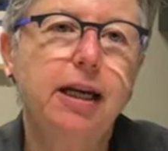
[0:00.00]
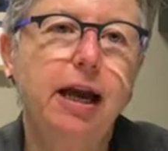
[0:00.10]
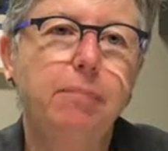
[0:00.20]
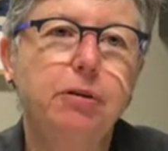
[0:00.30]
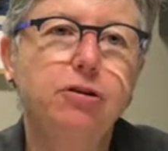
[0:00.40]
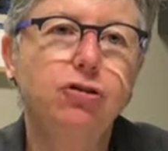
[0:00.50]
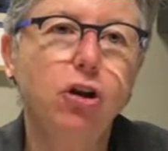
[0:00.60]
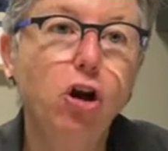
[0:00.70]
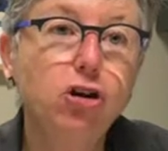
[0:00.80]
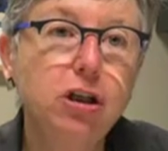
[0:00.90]
that happens
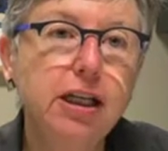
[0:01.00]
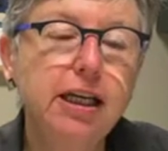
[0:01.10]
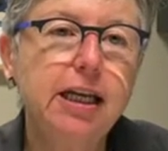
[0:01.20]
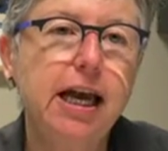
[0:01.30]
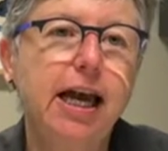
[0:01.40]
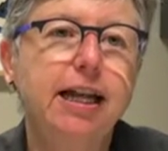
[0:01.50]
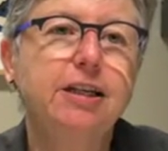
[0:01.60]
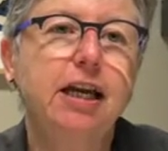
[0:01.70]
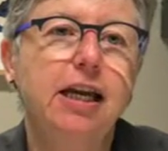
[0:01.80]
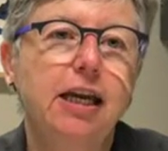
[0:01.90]
locally,
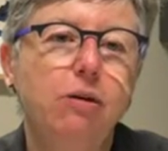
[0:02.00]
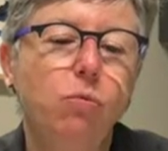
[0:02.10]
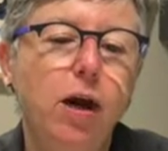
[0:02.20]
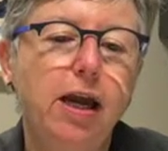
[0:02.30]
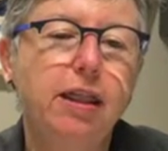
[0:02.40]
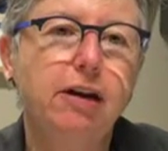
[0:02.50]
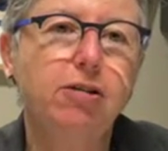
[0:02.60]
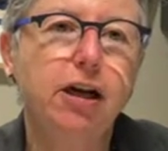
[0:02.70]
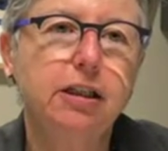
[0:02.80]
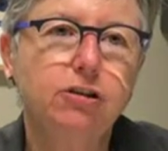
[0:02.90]
and where
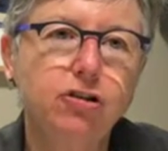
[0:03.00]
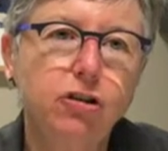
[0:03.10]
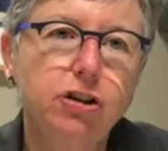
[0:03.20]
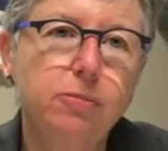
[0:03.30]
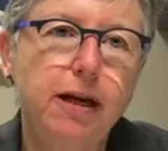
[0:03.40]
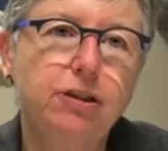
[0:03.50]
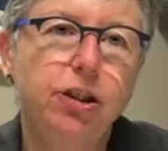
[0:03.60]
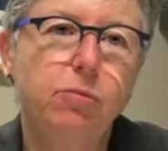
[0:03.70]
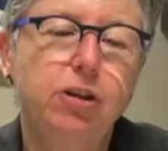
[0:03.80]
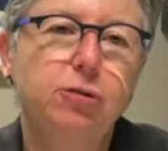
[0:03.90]
there are concerns about
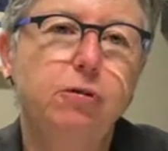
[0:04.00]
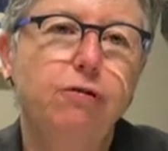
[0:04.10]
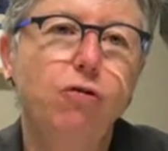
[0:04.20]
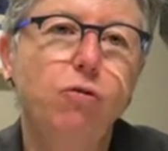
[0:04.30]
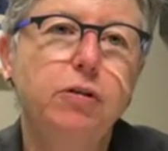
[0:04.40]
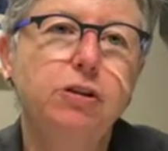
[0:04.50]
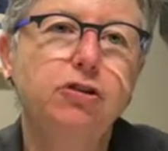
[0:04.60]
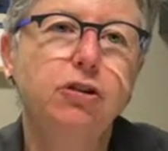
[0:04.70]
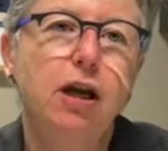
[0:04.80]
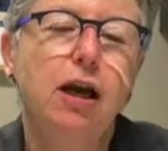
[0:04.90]
someone's
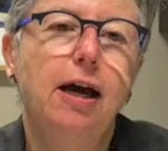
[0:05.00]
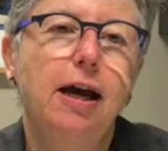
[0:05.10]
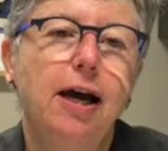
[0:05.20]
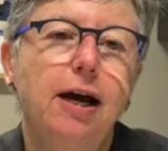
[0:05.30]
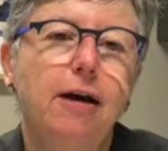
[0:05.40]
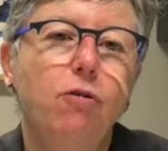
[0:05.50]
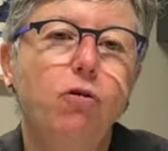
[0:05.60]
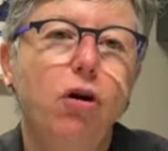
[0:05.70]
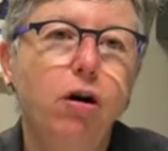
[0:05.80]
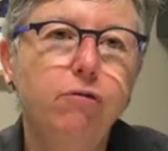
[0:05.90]
performance
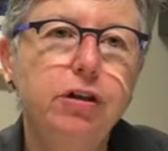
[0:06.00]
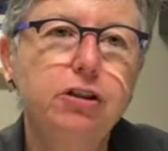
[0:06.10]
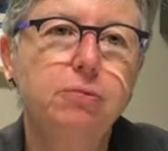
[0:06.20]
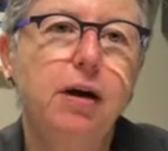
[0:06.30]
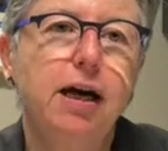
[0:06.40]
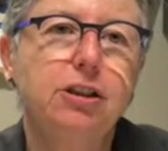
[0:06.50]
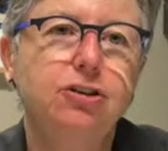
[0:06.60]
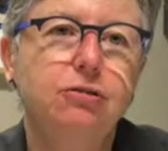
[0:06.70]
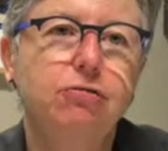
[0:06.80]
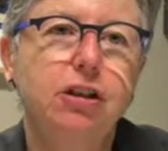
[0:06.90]
or obvious
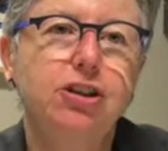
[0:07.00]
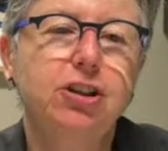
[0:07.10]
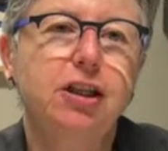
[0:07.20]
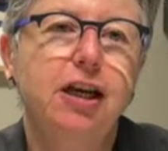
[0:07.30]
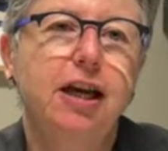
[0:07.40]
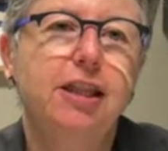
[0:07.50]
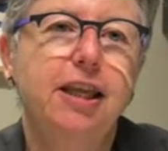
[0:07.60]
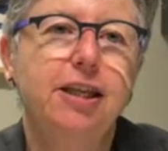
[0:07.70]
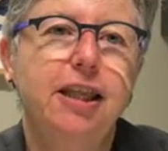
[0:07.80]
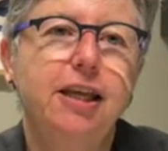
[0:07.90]
markers of risk,
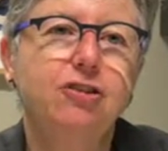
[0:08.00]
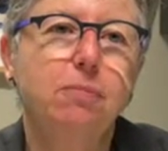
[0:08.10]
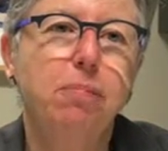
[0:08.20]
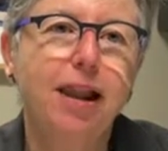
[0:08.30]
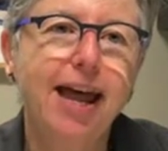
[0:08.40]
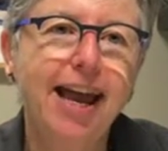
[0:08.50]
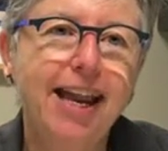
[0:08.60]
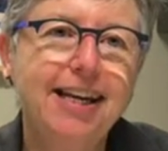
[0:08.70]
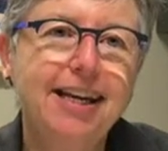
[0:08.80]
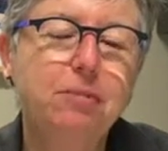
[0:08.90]
that there's a
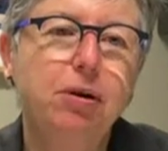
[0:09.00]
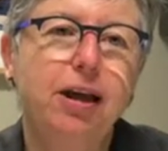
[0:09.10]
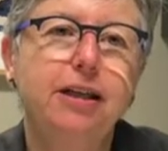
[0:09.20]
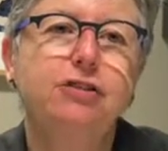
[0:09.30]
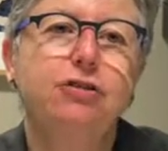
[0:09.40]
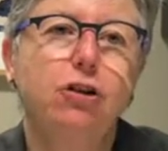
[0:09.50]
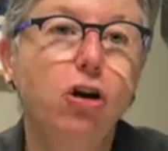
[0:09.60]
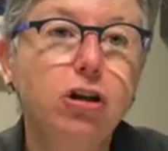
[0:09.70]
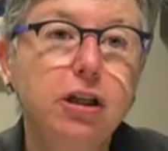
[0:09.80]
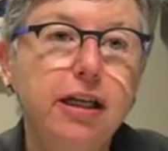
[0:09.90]
plan in place
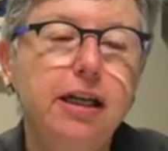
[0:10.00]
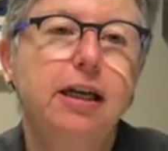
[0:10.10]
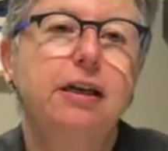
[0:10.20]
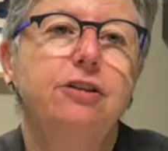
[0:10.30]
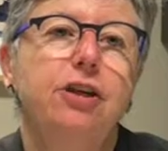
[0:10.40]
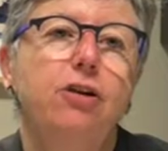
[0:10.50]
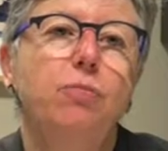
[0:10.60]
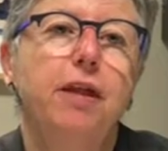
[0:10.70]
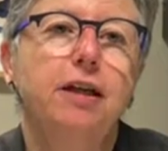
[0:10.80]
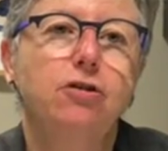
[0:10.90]
locally to
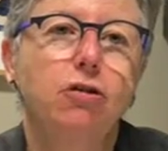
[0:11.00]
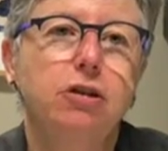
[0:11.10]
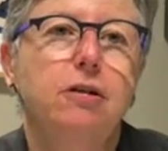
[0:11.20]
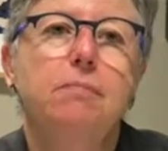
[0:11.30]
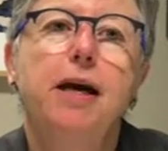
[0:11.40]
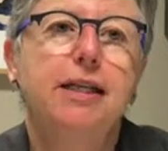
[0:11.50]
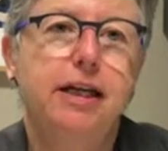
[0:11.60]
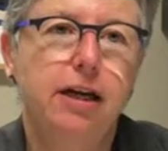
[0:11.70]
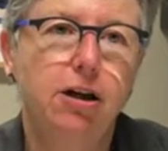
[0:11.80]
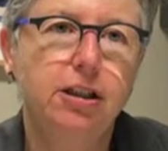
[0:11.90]
help that doctor
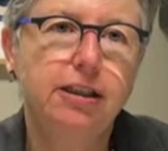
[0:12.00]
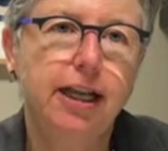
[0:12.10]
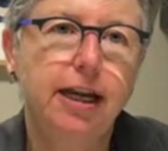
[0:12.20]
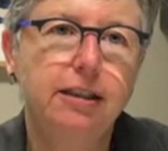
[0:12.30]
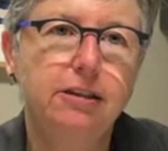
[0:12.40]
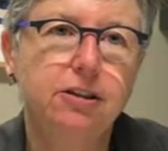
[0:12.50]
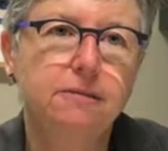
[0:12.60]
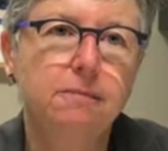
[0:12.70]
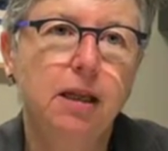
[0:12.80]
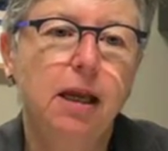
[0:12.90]
maintain high standards.
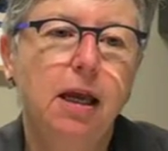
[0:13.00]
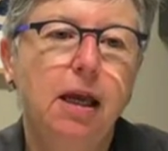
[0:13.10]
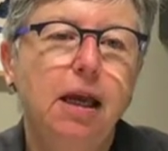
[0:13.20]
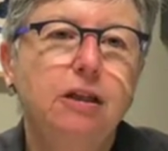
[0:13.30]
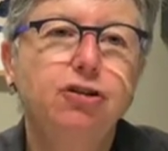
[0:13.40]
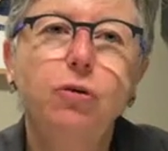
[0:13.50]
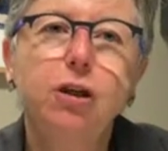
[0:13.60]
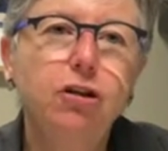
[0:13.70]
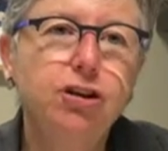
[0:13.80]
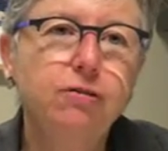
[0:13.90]
So in
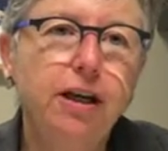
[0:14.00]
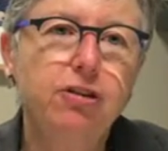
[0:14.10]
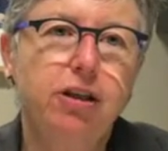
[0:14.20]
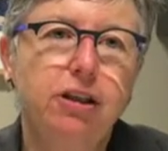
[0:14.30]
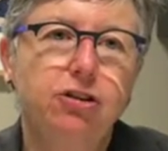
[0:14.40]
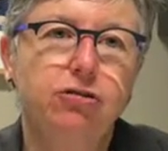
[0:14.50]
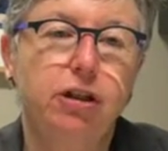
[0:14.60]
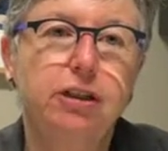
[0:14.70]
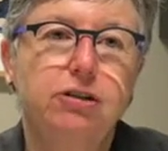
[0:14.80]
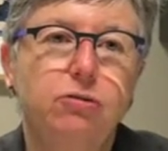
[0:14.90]
lots of other
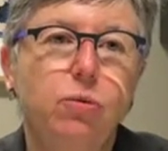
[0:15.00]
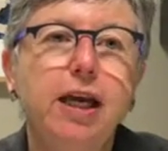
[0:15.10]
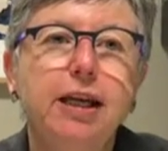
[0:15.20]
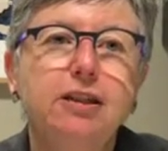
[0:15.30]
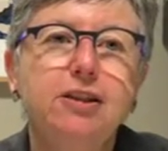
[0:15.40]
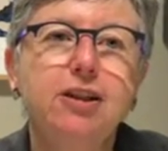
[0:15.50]
industries, we get